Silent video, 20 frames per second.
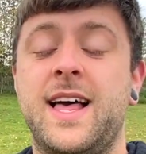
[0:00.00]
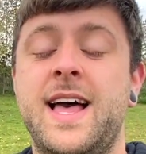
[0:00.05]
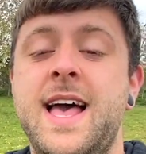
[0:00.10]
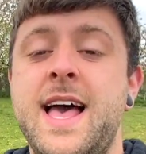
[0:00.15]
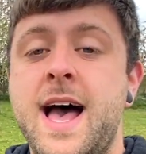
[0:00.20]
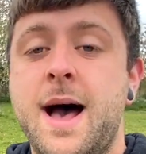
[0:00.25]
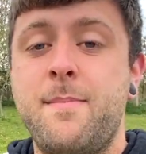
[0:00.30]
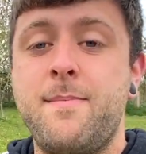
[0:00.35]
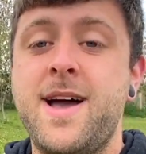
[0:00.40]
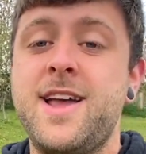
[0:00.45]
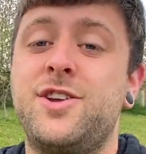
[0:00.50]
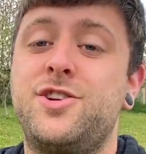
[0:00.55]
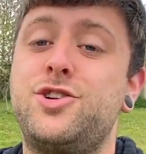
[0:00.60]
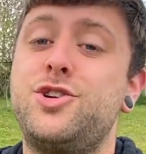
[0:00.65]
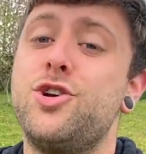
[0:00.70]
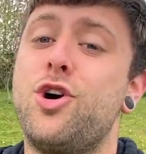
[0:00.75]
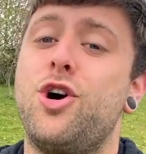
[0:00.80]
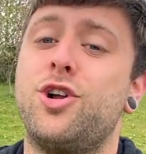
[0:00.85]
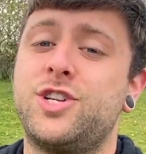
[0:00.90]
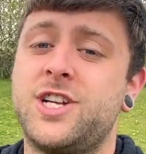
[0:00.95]
And make
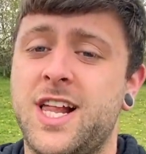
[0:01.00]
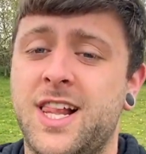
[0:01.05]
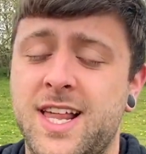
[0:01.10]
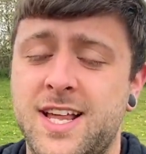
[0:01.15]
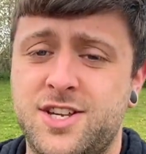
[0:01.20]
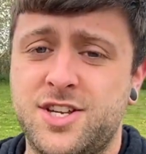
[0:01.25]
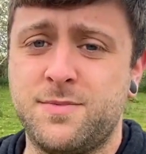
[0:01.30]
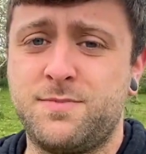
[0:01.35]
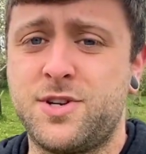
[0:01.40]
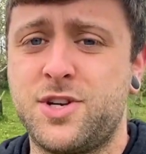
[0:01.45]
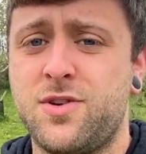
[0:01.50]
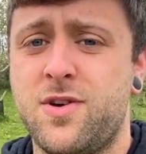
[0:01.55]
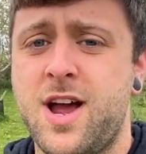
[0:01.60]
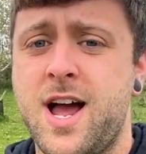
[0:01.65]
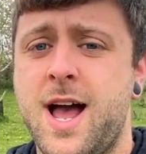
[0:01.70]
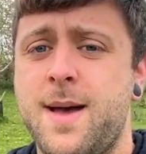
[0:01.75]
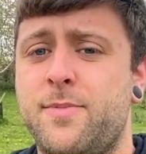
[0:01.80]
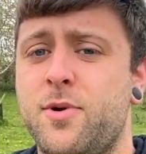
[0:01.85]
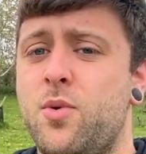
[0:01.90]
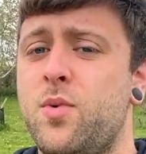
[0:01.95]
sure to click
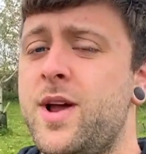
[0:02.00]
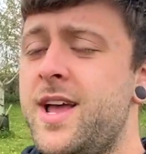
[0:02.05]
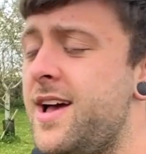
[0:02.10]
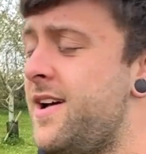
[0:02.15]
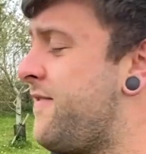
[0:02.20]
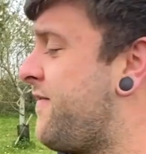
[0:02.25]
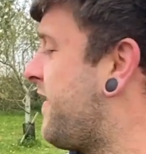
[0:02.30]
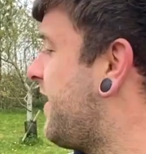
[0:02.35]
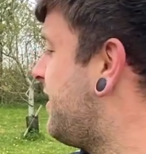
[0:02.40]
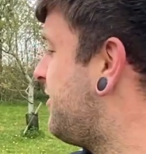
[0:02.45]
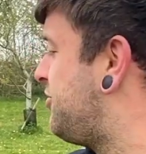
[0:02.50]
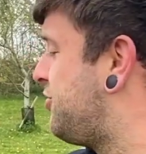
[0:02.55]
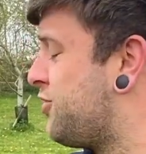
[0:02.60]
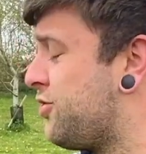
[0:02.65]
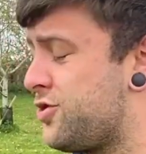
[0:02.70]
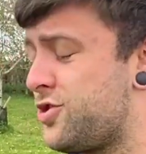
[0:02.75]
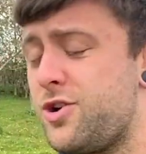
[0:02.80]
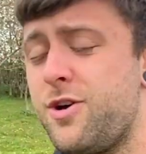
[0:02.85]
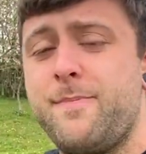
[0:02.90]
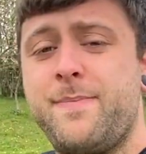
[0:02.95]
subscribe. We have just
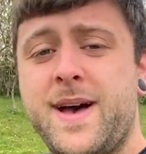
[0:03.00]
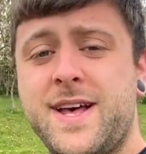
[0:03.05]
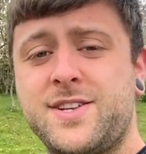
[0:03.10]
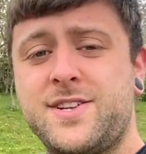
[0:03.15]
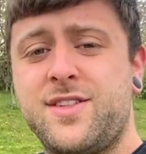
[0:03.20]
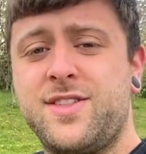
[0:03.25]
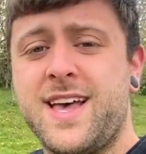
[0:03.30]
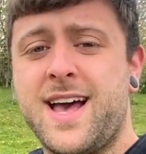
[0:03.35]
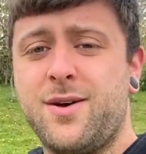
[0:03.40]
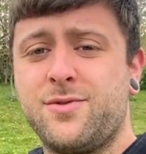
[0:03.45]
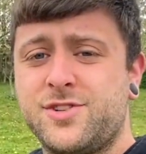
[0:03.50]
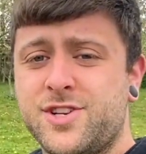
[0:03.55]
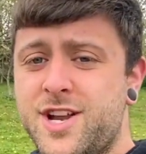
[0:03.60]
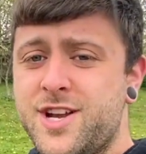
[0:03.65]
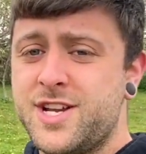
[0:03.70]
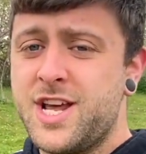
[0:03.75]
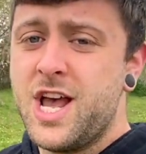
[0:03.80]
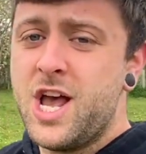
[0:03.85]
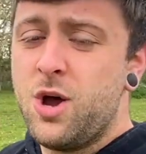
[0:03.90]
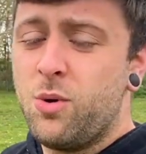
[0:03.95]
gone past 1,000.
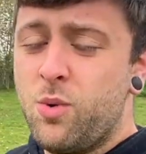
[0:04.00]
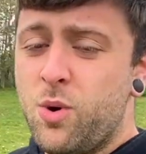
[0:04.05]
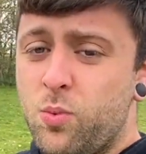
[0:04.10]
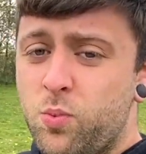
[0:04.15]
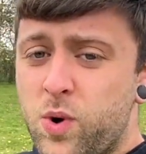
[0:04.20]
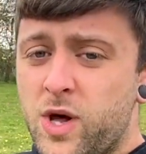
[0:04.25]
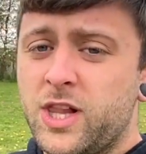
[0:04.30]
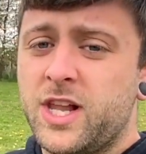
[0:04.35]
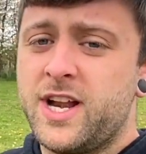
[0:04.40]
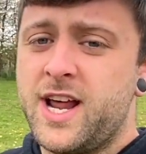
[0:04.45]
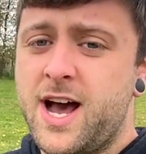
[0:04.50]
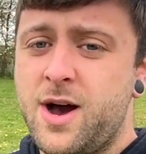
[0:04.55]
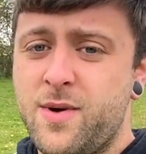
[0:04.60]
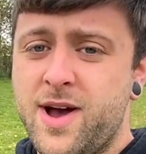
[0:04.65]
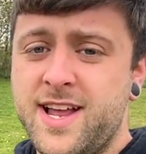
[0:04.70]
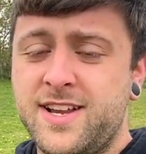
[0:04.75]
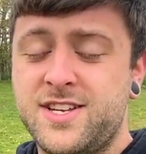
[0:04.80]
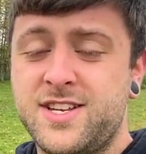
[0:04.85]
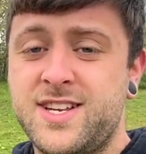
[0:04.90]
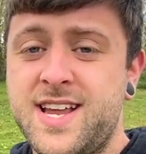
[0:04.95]
We're well on our way
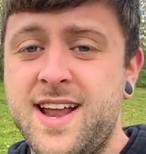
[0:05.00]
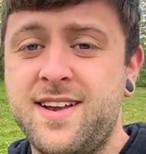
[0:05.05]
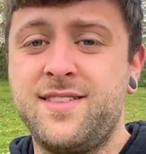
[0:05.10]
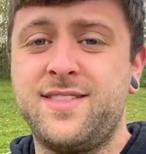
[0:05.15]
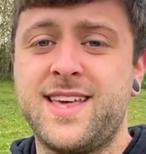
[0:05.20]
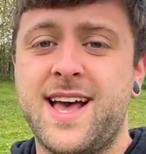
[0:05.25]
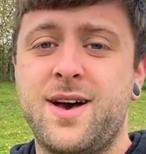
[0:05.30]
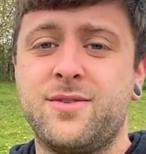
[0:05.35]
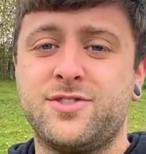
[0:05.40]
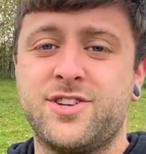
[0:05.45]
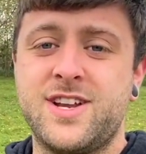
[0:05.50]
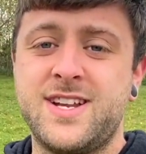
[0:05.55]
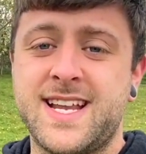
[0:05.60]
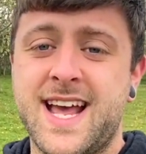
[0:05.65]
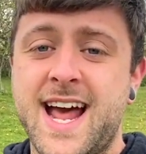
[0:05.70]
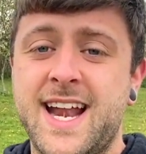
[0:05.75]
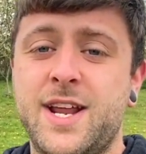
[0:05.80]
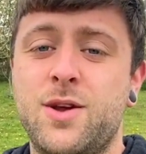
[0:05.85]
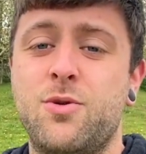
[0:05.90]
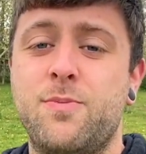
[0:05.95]
to 10,000, and
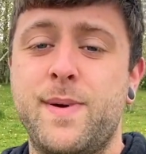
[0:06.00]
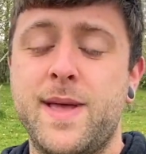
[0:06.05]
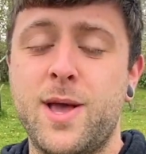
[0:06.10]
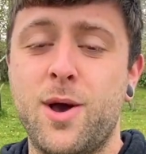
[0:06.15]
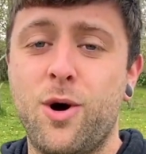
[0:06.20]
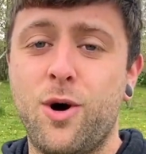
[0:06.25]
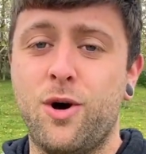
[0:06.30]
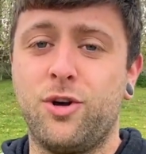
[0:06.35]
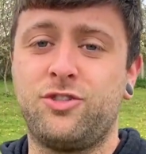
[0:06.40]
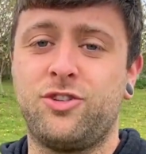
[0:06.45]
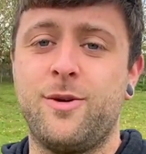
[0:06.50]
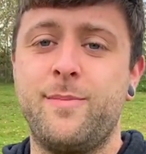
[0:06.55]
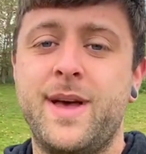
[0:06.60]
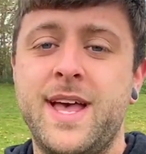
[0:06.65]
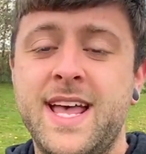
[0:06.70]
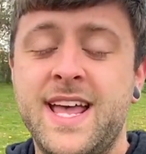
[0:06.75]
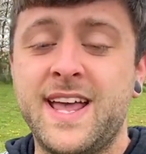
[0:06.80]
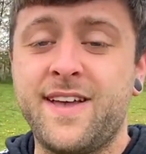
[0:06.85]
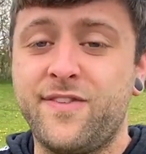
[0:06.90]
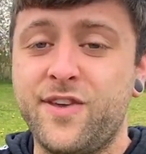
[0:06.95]
it would be awesome
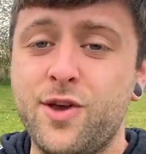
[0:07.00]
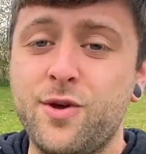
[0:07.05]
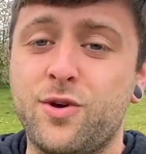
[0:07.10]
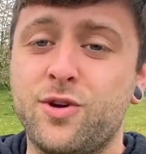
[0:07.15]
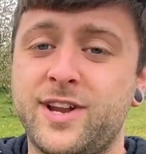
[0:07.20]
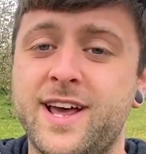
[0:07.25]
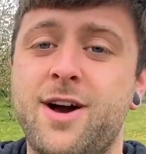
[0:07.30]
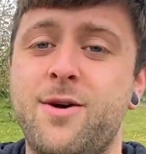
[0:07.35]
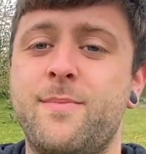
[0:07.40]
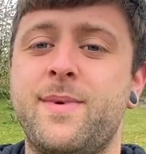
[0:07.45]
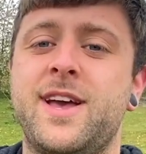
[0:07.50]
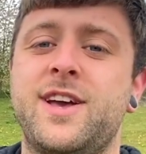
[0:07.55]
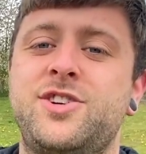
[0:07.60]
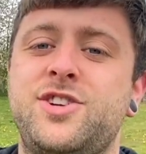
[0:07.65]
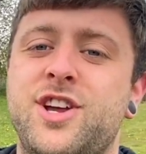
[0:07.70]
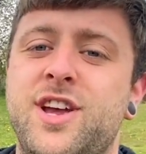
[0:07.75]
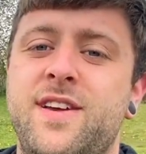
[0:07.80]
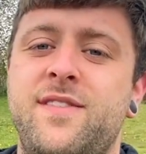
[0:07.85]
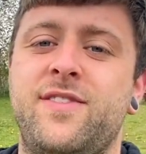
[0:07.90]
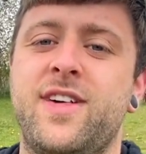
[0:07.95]
if you could help me
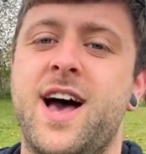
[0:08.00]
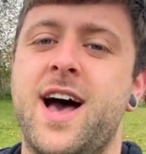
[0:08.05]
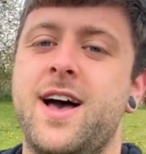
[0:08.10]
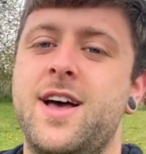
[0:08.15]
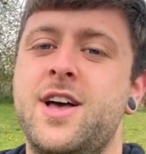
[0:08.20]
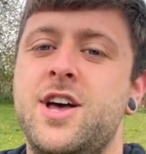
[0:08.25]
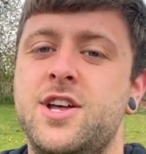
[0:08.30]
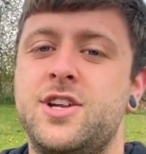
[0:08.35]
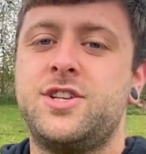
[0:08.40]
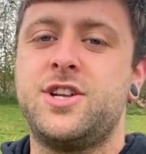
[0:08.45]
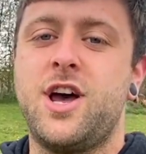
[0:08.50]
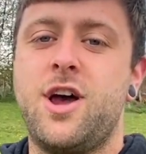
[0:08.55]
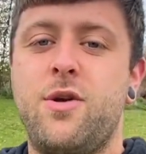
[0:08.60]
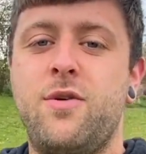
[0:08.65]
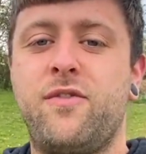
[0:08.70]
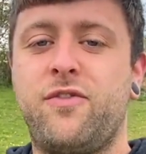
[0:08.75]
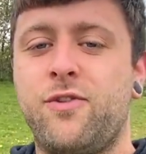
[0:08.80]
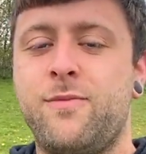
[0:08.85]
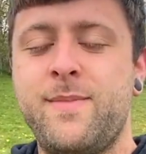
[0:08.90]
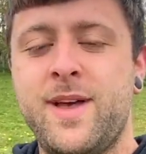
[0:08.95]
achieve that. So
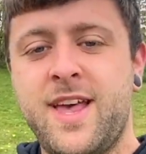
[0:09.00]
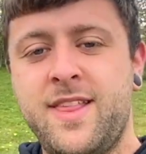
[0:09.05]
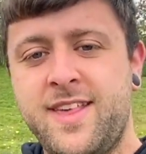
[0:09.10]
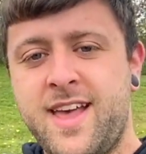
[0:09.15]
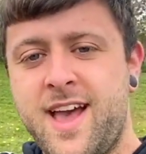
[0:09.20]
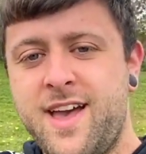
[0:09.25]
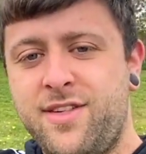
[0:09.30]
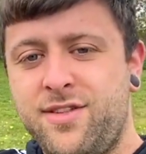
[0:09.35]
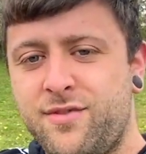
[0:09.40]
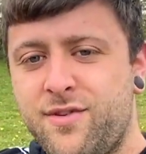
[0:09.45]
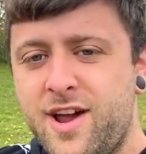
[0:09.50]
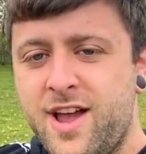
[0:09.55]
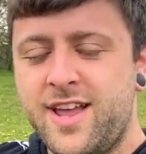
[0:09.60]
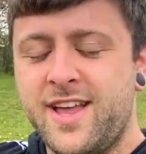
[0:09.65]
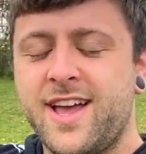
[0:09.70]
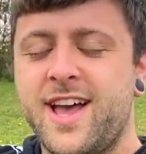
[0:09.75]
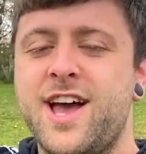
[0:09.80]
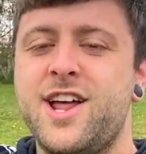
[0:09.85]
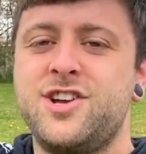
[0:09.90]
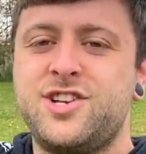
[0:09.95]
from me and the
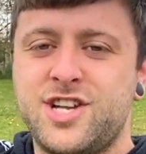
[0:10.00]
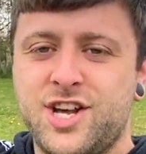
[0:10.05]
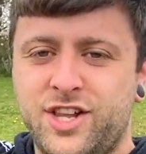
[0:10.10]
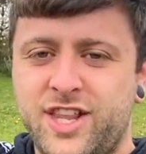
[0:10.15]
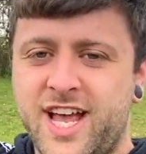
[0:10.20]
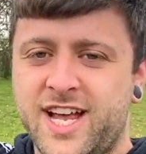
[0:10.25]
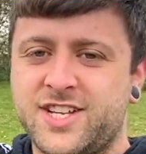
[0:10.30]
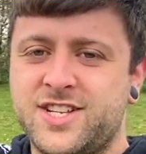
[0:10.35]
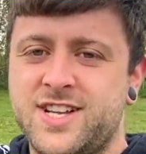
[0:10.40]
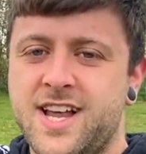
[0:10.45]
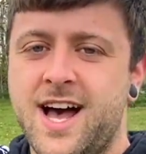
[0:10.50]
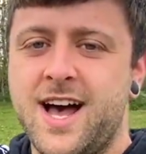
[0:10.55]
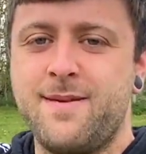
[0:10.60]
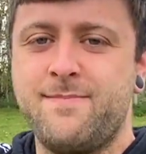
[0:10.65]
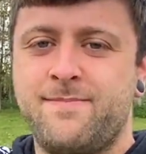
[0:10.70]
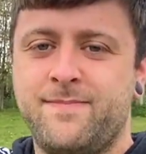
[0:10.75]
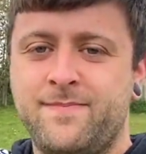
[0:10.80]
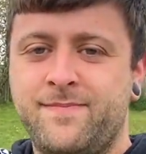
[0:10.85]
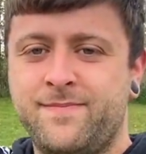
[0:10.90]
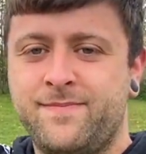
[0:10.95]
A3, until next
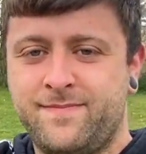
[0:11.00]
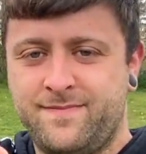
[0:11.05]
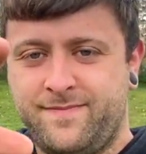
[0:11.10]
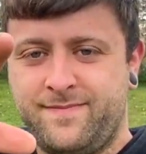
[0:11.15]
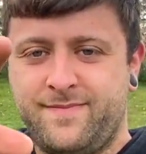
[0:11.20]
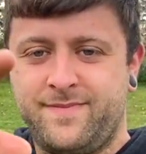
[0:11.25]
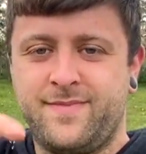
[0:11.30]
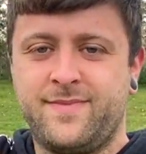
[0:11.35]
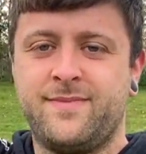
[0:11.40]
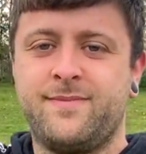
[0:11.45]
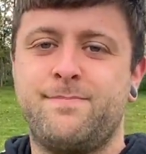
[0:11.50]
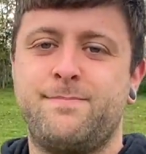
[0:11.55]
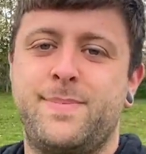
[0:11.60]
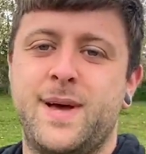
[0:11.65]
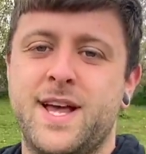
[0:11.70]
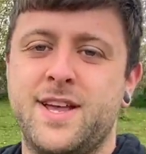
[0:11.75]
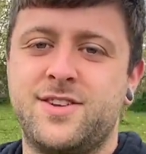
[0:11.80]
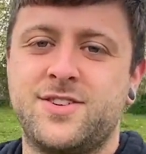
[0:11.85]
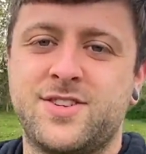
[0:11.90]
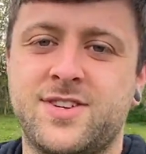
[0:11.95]
time,
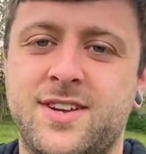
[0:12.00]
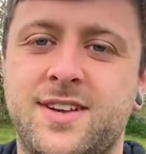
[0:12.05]
peace.